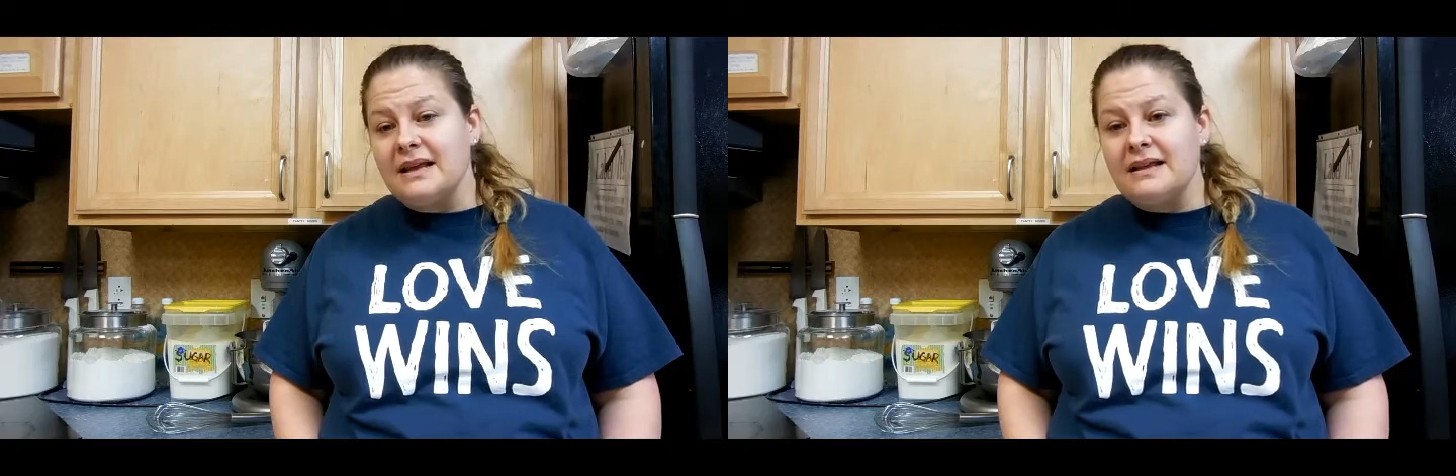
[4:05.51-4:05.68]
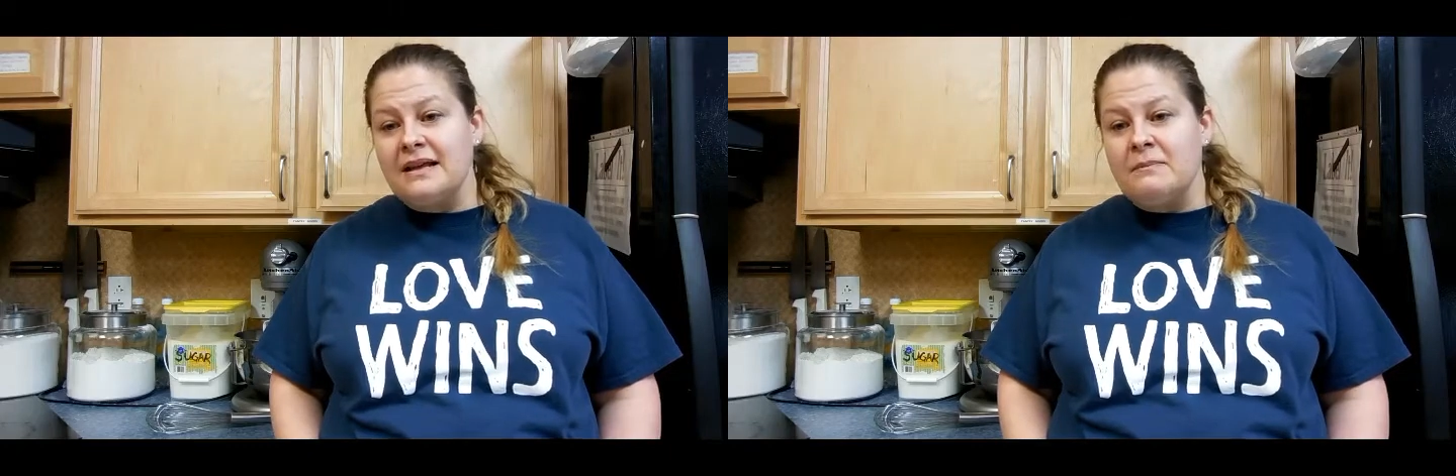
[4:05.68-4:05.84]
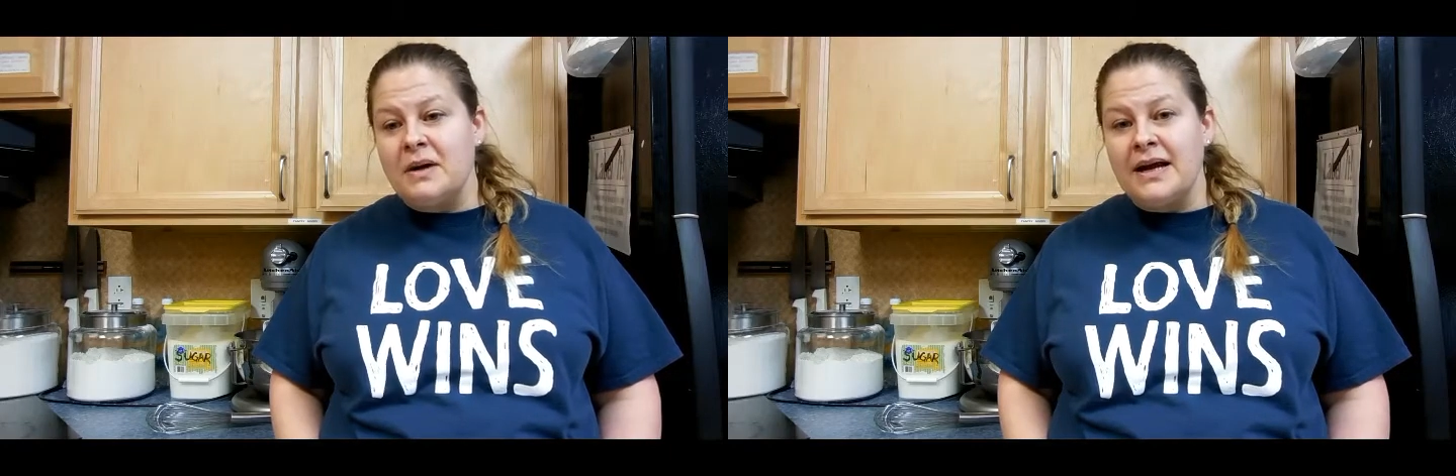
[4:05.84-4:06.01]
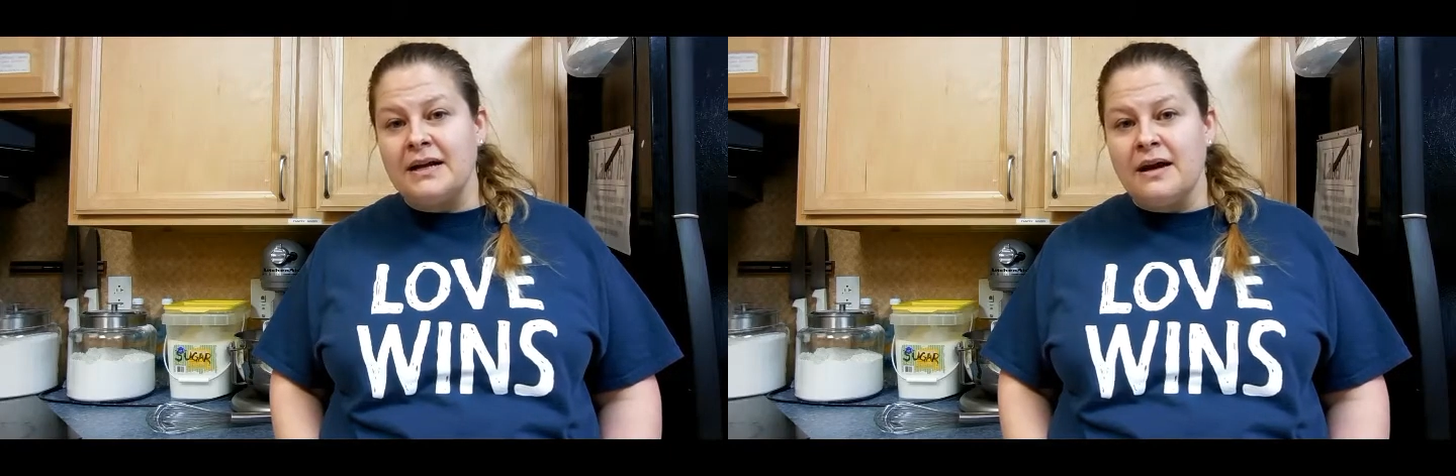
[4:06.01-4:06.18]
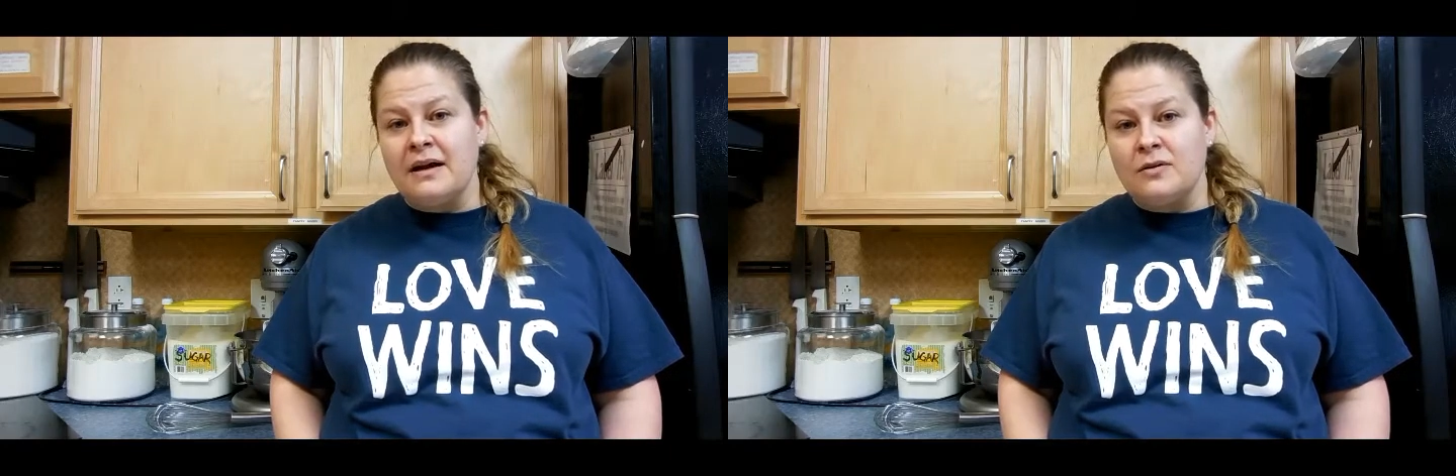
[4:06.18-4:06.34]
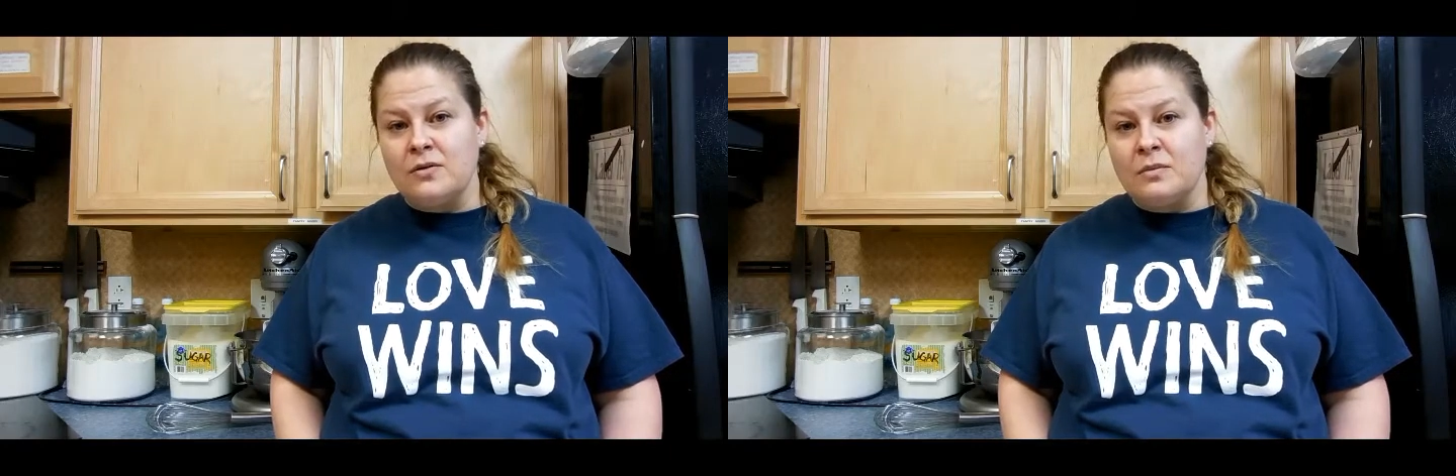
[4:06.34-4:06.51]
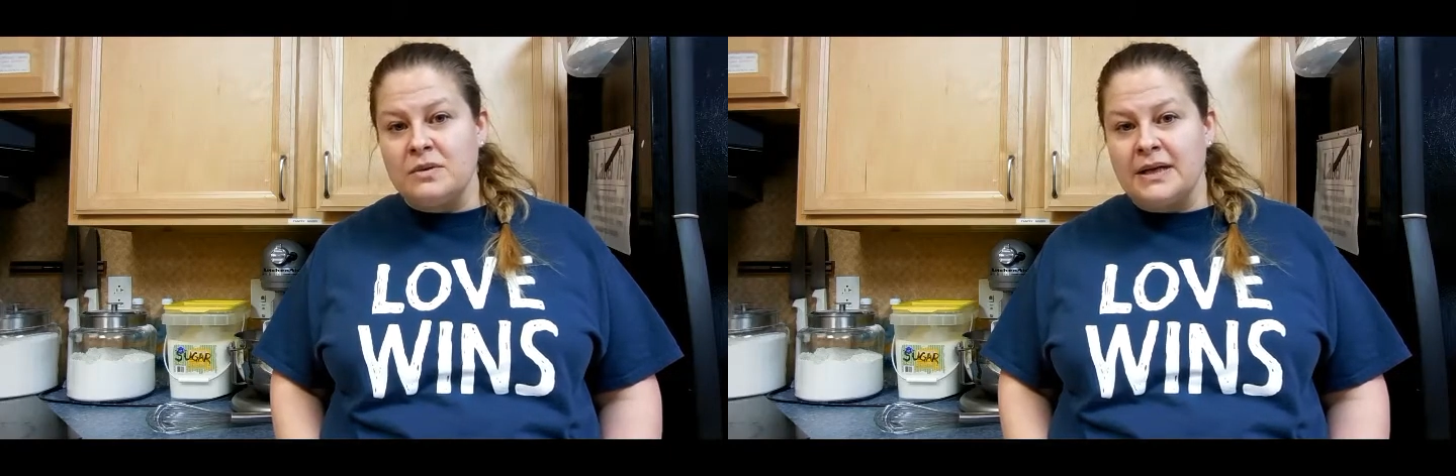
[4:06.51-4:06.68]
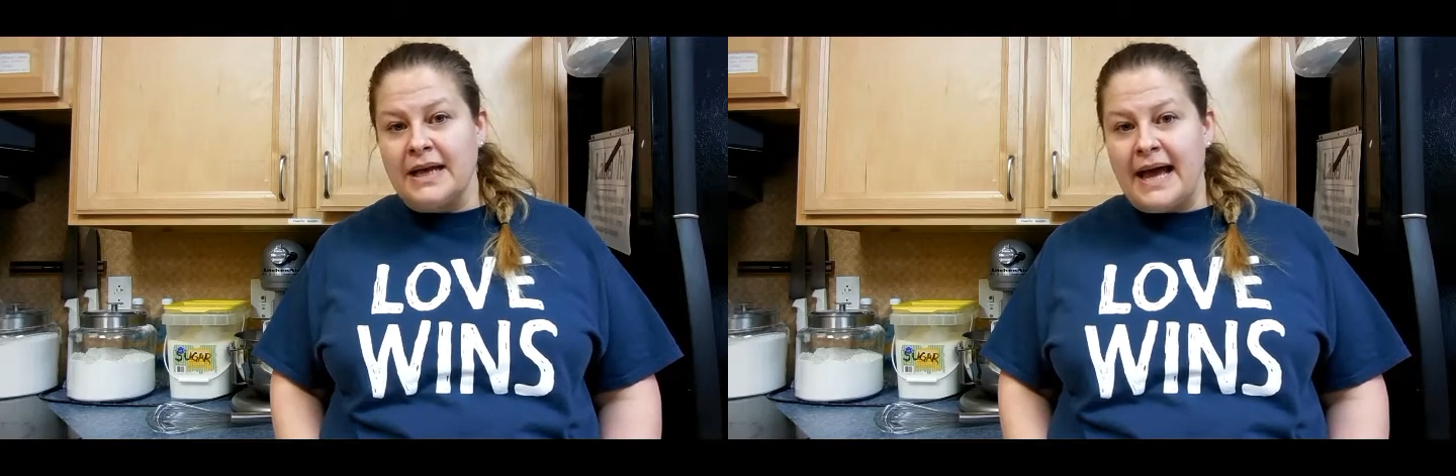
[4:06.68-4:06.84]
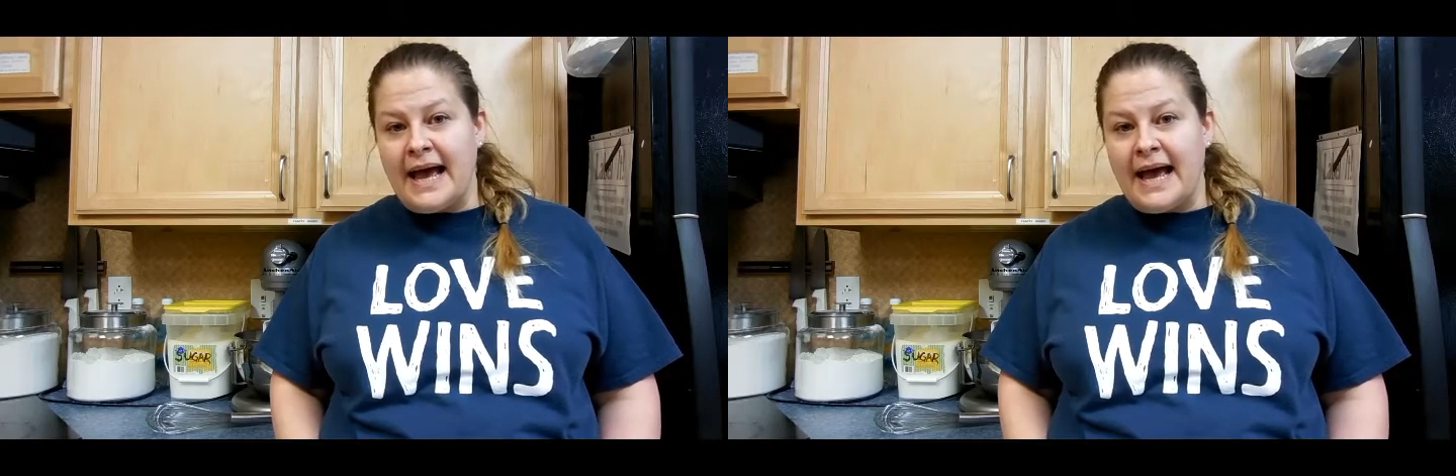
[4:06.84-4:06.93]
that they might not normally